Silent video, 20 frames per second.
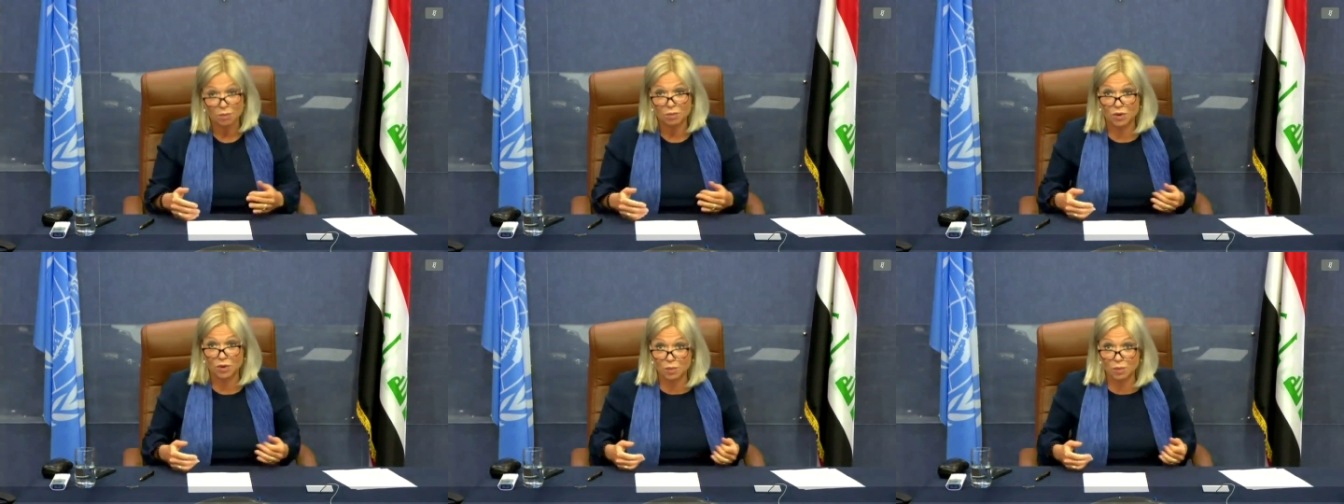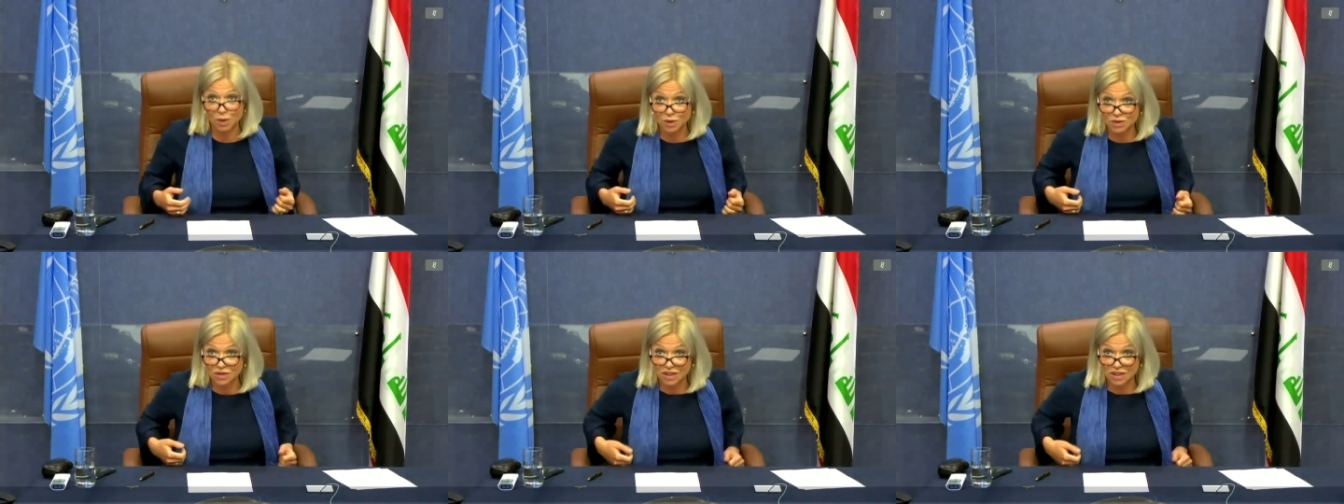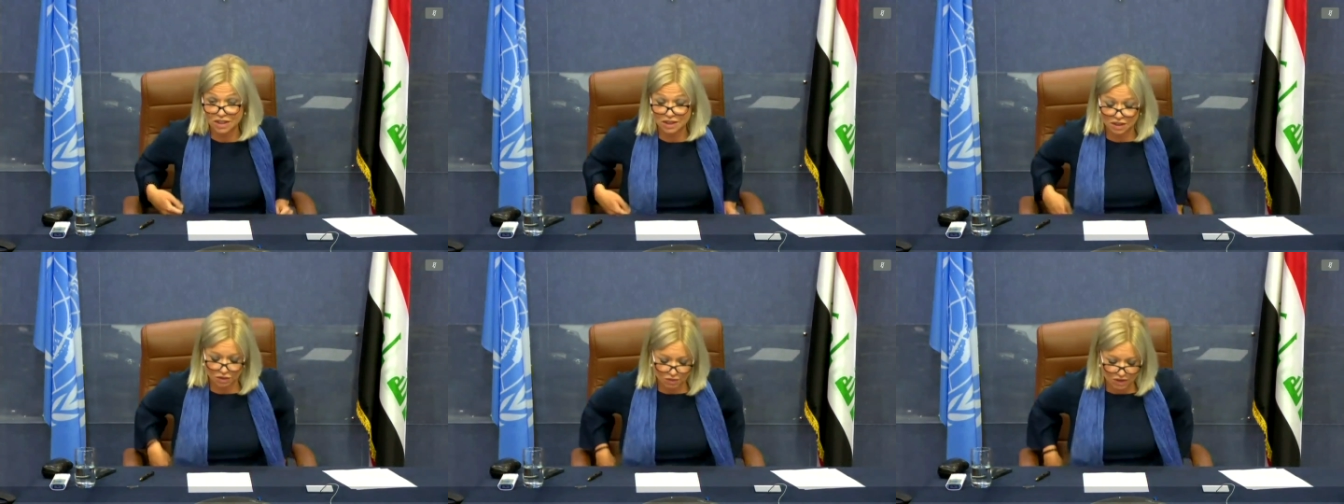
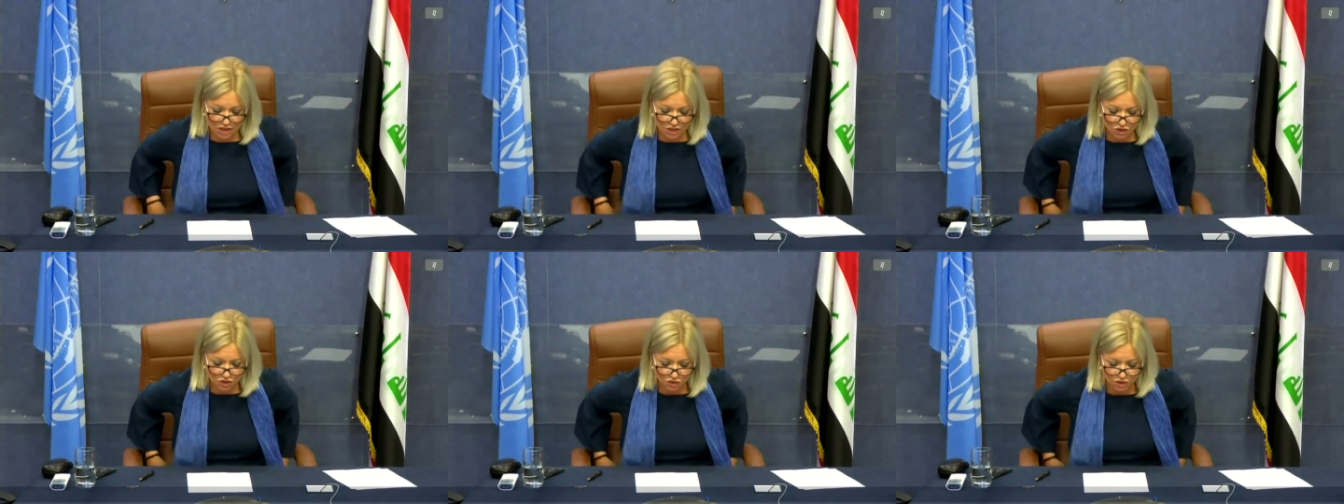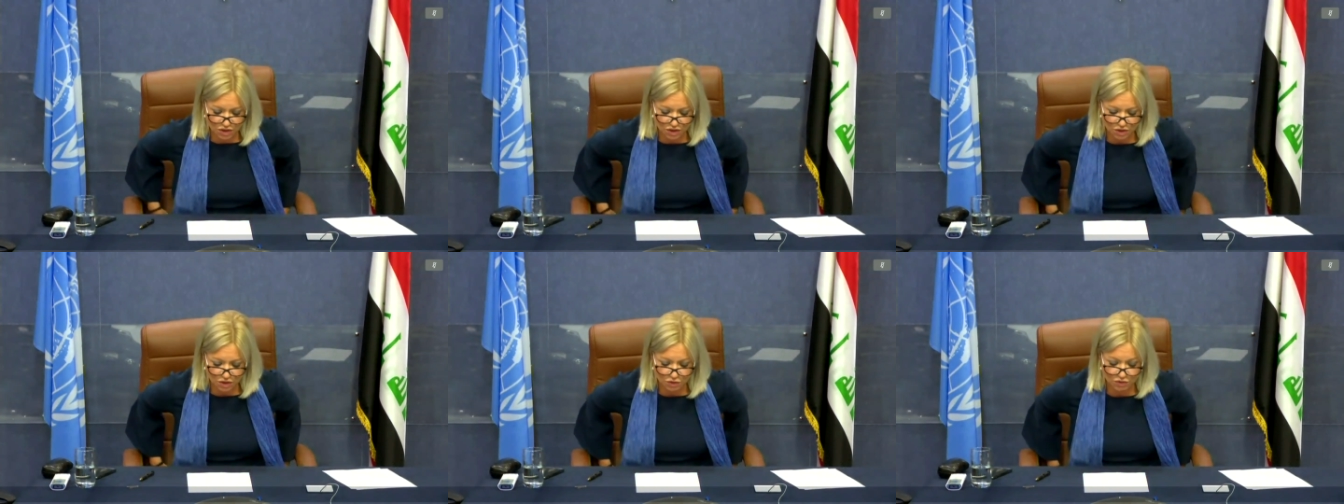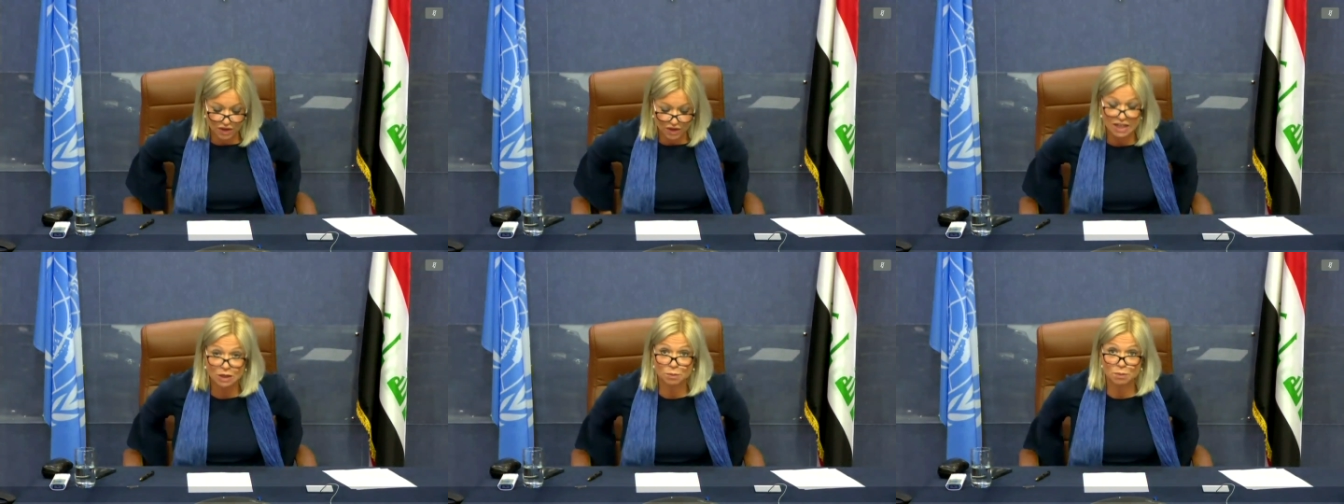promoting the return
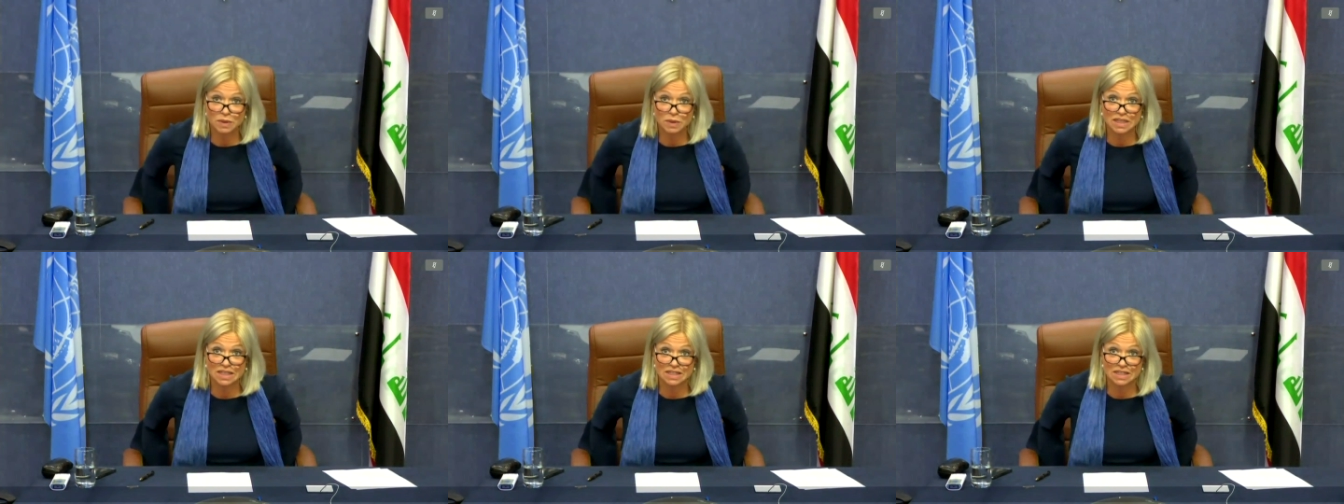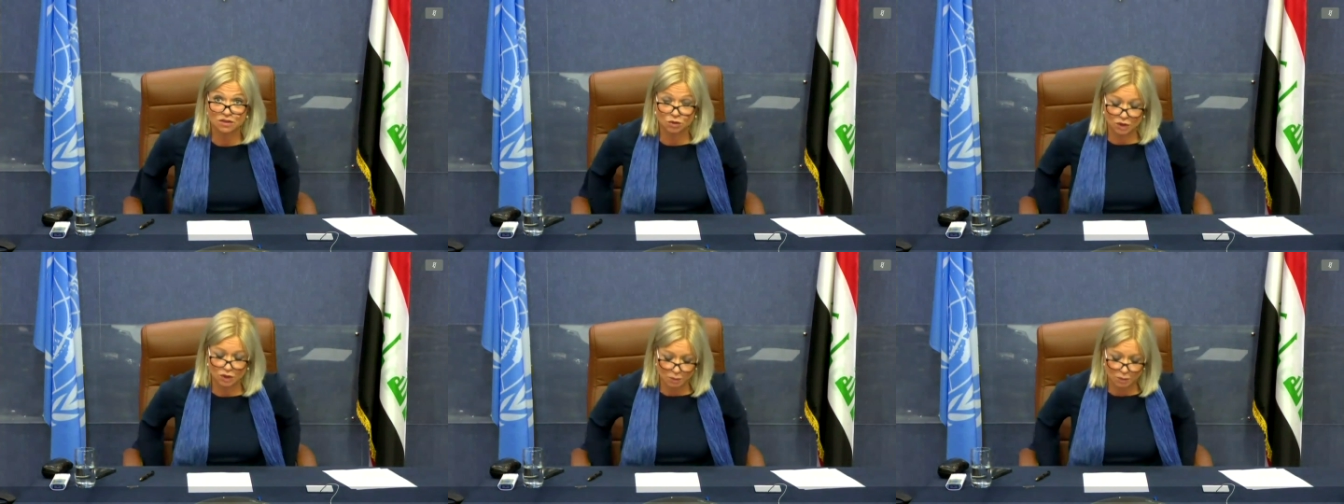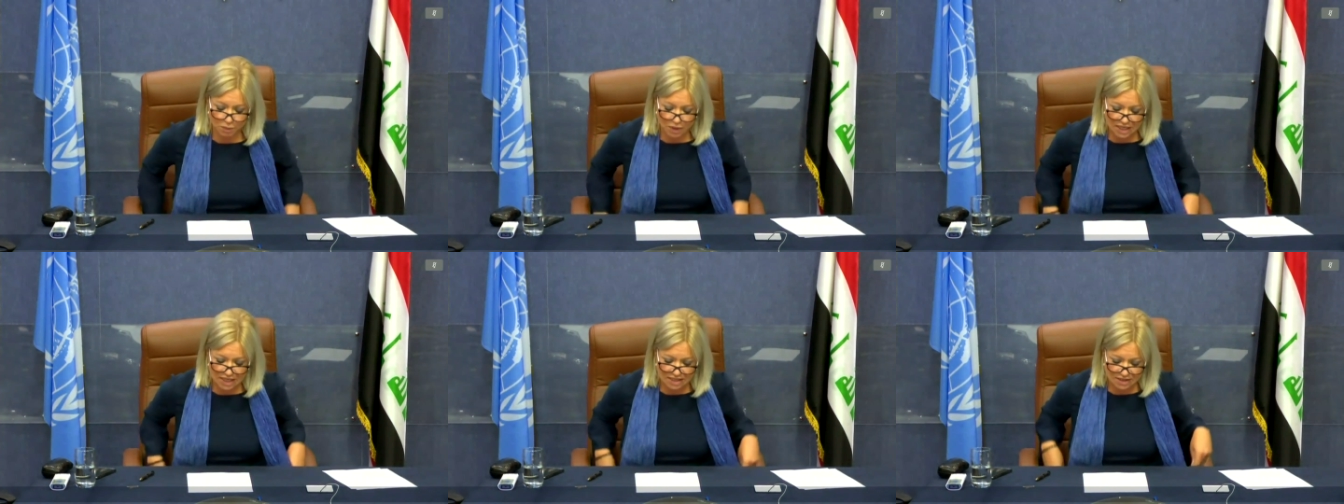of IDPs to
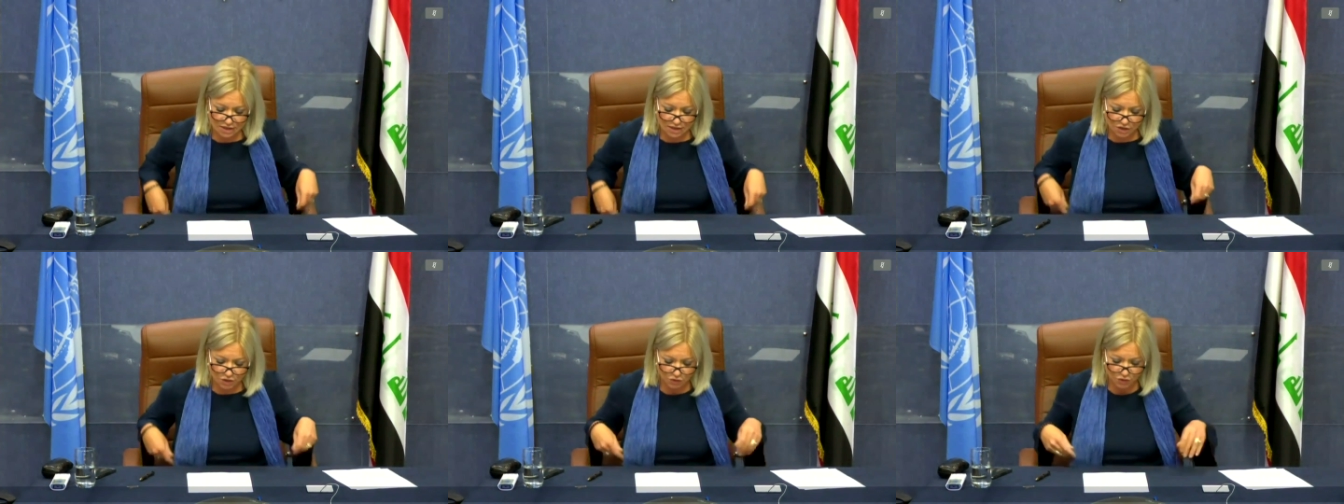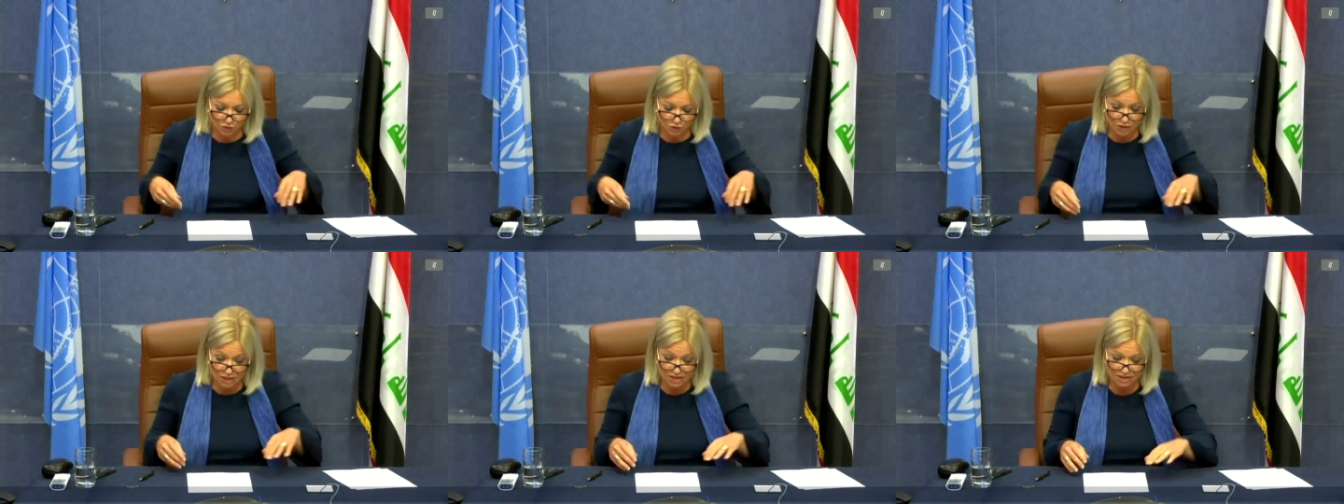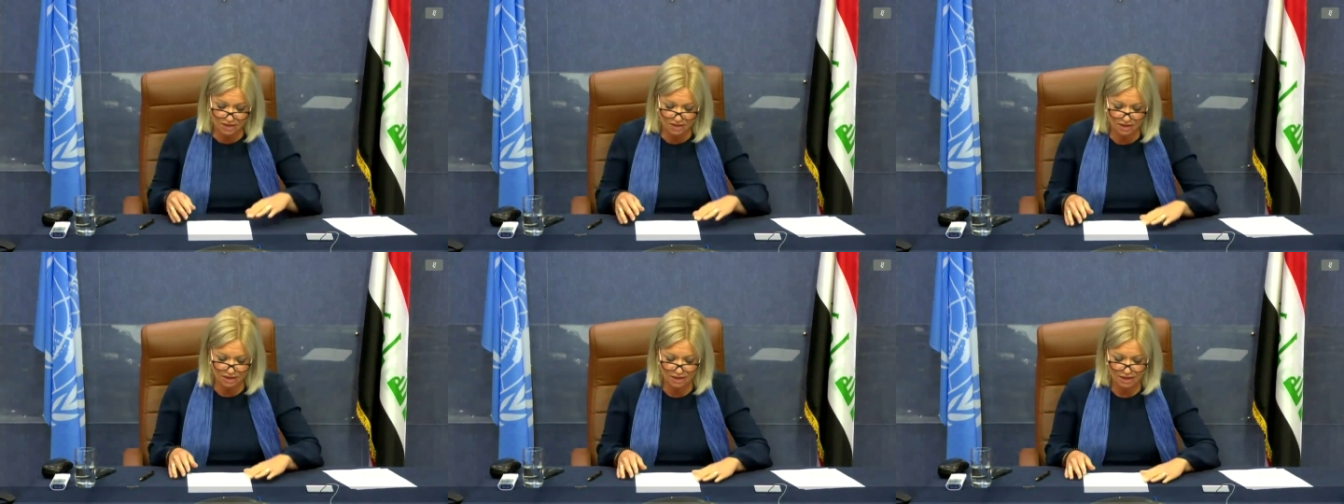their places of
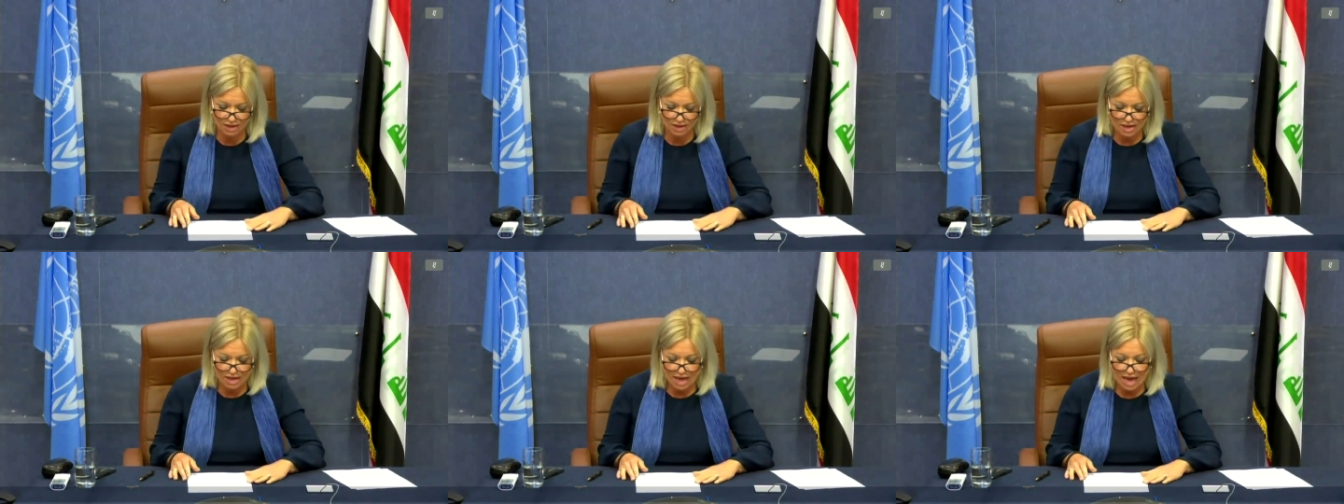origin,